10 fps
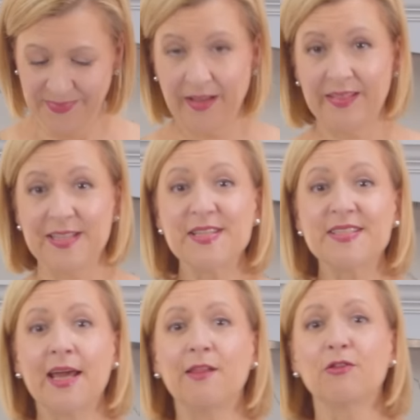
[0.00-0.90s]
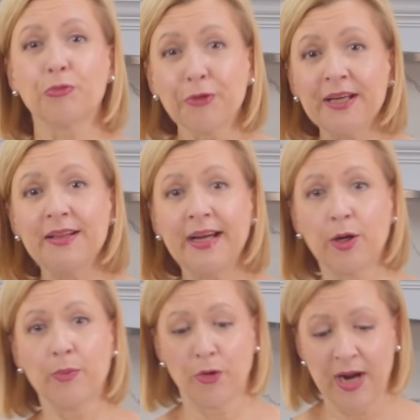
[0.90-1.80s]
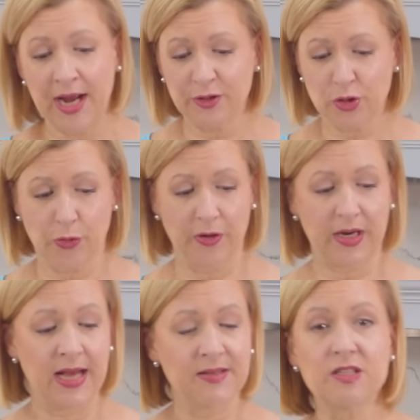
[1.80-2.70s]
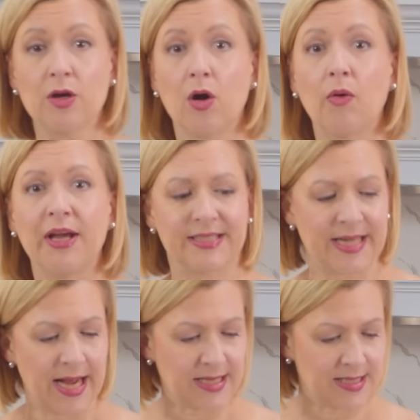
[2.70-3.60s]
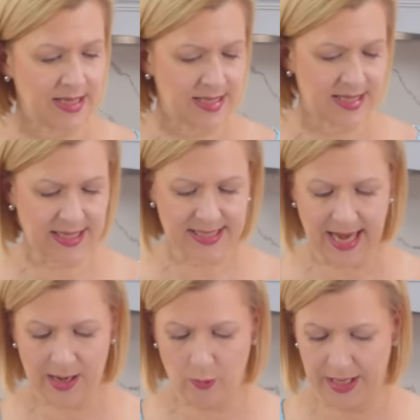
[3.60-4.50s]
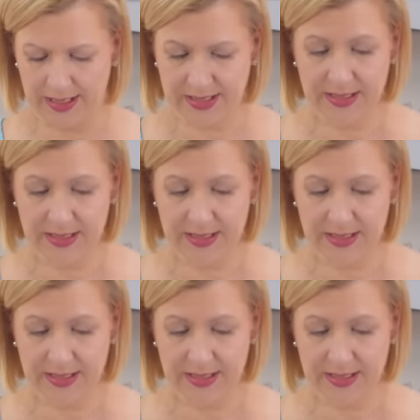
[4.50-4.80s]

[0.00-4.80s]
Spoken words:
This is a 3-layer meringue tort, and so it takes 6 egg whites.